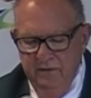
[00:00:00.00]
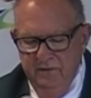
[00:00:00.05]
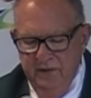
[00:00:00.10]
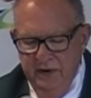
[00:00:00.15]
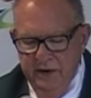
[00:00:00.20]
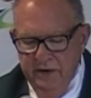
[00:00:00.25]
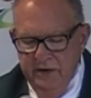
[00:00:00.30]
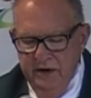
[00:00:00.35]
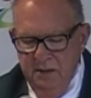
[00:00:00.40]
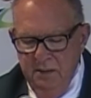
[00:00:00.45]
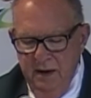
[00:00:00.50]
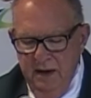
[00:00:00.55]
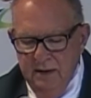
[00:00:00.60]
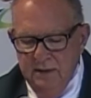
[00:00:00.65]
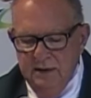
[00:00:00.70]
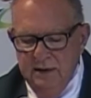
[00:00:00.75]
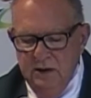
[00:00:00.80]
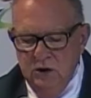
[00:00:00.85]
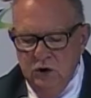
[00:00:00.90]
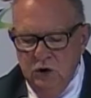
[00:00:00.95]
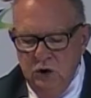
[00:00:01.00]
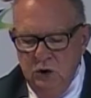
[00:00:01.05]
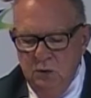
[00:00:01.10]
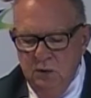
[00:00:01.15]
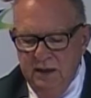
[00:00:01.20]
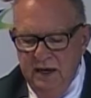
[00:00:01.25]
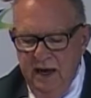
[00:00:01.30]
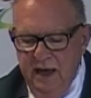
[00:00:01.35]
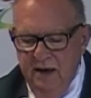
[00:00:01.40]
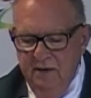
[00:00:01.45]
very message you
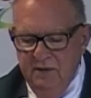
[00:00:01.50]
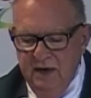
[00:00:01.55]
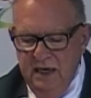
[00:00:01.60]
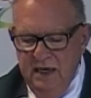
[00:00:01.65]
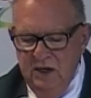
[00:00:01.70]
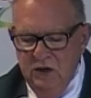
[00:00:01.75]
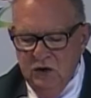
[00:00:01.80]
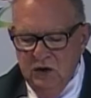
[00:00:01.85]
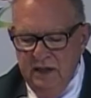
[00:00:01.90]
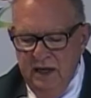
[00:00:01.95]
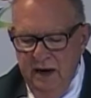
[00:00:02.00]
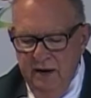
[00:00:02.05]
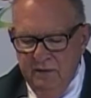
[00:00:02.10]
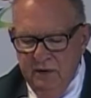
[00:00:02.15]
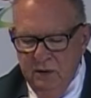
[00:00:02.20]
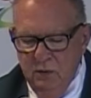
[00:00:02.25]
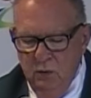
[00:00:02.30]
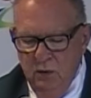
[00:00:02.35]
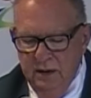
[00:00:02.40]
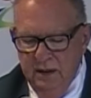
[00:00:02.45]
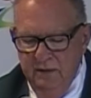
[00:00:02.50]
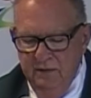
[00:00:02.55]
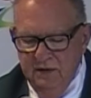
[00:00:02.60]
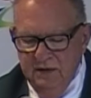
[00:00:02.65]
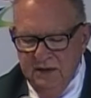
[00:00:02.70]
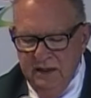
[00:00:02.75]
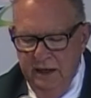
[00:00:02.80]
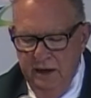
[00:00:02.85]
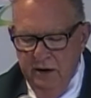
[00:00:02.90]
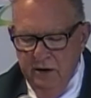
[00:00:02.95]
would have each and every one of
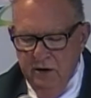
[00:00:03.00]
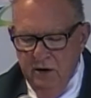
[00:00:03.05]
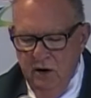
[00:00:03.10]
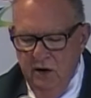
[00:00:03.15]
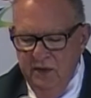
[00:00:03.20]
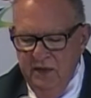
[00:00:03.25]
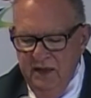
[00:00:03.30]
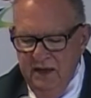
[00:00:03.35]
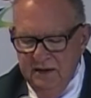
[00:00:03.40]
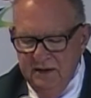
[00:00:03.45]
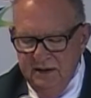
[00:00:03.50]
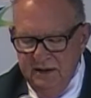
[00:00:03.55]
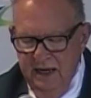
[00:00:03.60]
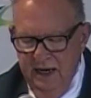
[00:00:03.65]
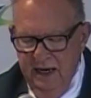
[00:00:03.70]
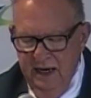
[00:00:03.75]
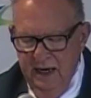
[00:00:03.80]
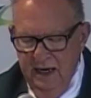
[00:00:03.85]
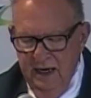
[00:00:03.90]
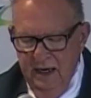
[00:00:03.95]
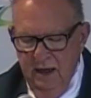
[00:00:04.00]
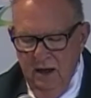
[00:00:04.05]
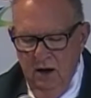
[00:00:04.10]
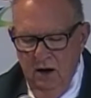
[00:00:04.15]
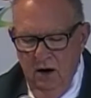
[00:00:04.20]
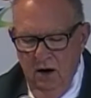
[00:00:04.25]
us here on this day